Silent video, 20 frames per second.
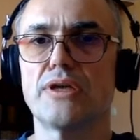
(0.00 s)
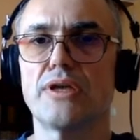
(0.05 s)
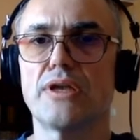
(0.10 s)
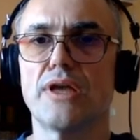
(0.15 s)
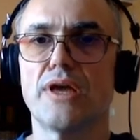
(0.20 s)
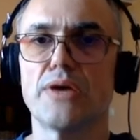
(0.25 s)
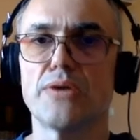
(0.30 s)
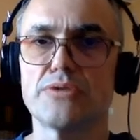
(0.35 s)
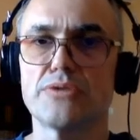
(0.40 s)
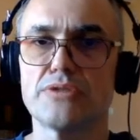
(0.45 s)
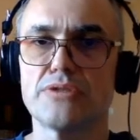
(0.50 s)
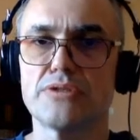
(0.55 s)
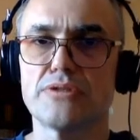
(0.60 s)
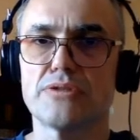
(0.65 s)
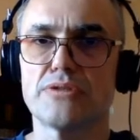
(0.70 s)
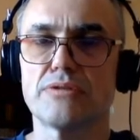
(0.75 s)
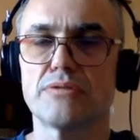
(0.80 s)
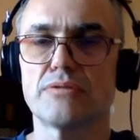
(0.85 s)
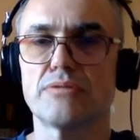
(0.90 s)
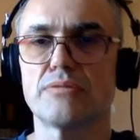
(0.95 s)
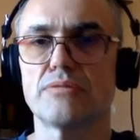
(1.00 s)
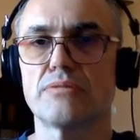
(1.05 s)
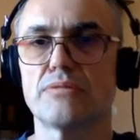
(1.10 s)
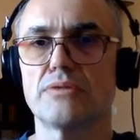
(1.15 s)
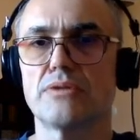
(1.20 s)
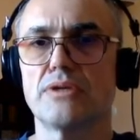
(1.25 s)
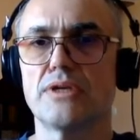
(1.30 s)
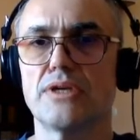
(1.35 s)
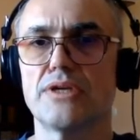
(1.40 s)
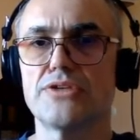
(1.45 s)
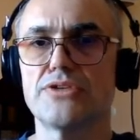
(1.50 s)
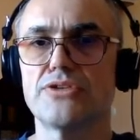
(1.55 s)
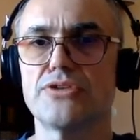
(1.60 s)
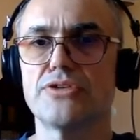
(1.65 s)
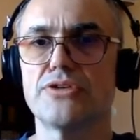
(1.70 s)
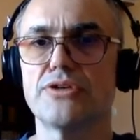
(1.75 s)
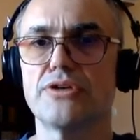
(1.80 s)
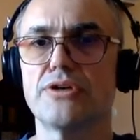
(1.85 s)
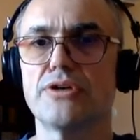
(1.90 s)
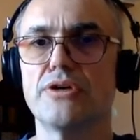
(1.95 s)
announced last
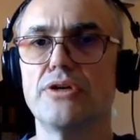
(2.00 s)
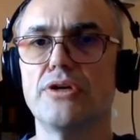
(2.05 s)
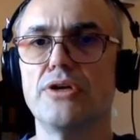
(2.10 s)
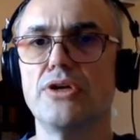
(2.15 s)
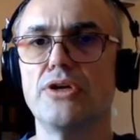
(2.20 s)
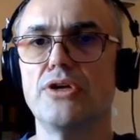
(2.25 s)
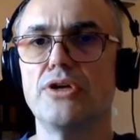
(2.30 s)
year